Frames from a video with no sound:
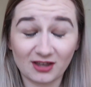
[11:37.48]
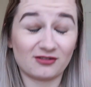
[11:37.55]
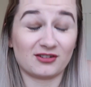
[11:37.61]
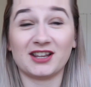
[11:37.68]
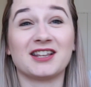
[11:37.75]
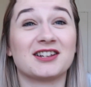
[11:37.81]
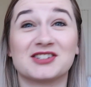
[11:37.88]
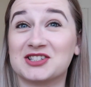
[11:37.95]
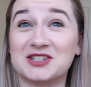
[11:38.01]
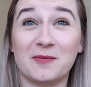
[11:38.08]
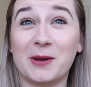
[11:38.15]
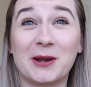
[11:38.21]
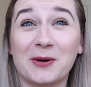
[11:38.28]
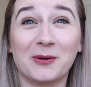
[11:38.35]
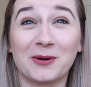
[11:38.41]
feel like just
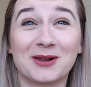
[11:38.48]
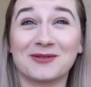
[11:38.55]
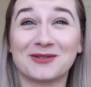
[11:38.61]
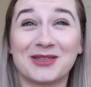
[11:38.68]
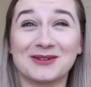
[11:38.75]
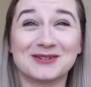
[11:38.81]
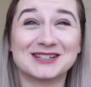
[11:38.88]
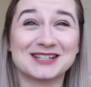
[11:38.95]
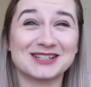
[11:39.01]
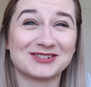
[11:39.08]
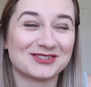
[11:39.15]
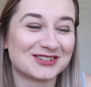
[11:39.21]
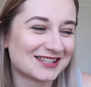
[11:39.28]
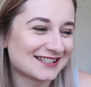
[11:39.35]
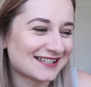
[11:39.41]
dipping one of them just
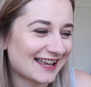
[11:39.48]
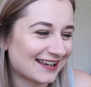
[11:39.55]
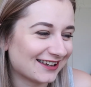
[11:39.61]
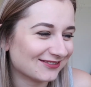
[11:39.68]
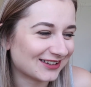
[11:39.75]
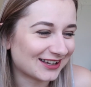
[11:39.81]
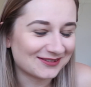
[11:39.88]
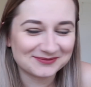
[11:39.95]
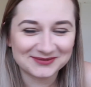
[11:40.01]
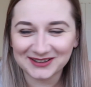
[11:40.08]
for the sake of it,